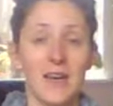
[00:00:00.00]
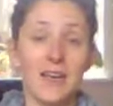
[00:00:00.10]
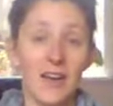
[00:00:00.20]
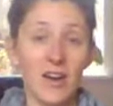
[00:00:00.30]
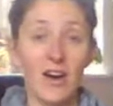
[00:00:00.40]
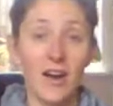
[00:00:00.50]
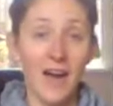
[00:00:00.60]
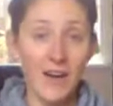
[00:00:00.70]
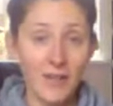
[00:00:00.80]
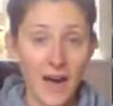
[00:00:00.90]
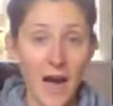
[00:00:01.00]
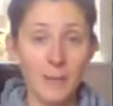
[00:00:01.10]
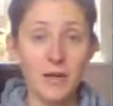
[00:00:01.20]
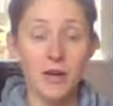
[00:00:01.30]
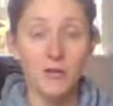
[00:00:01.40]
Again, I have a
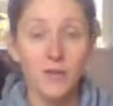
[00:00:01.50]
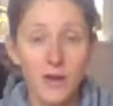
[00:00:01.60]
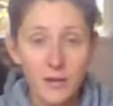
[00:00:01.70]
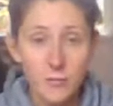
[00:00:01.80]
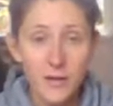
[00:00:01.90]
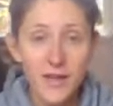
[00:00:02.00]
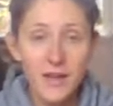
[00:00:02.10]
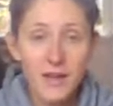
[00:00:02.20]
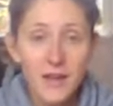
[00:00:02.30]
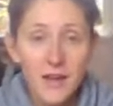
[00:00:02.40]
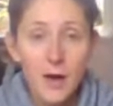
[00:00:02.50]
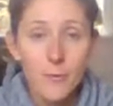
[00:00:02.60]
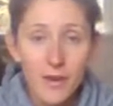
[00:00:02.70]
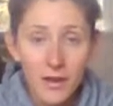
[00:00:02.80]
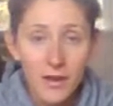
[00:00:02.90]
habit of kind of being a
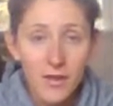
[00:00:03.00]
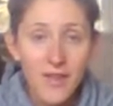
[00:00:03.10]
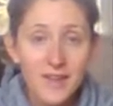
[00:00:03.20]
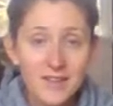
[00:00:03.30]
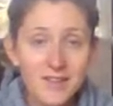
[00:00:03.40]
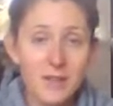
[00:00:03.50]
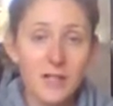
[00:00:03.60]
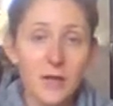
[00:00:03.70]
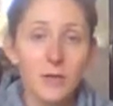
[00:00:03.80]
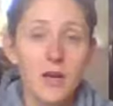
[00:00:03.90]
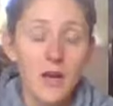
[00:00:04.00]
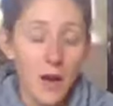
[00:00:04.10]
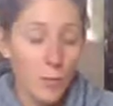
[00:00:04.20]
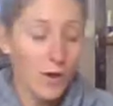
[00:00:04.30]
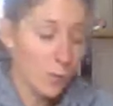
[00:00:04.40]
bit like this, and
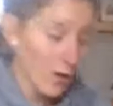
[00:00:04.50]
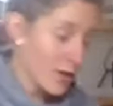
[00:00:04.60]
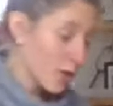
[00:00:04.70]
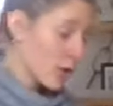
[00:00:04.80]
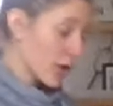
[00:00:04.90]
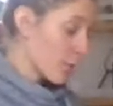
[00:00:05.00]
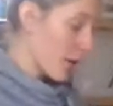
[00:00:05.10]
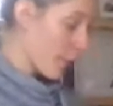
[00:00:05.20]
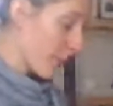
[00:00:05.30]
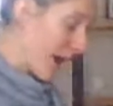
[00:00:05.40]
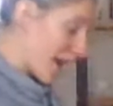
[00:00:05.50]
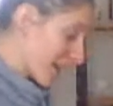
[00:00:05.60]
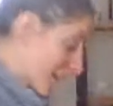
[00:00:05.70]
when you look at my back